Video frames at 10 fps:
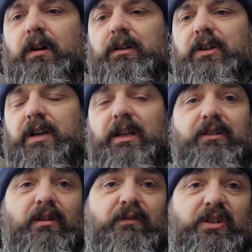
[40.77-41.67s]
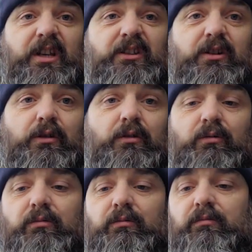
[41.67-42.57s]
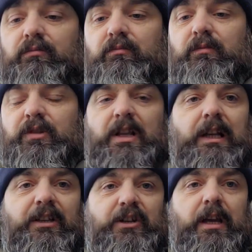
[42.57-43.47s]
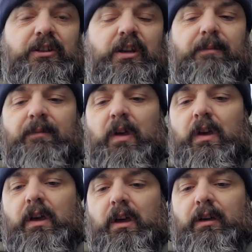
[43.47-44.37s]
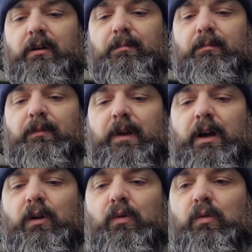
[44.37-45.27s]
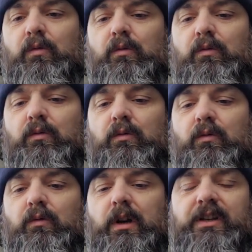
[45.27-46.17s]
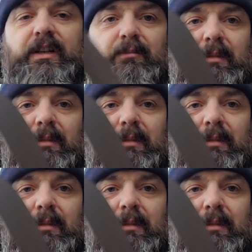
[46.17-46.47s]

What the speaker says: decided obviously to slightly change it. Now, what I said in